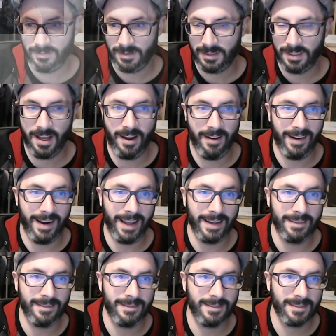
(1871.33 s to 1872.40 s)
All right.
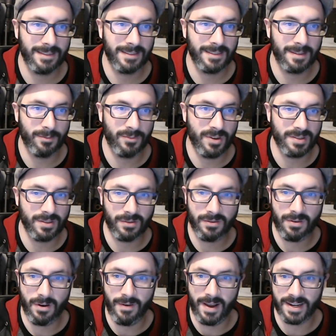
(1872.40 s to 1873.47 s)
Some Russell
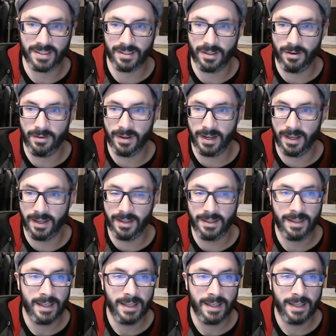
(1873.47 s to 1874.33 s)
Crowe action going on.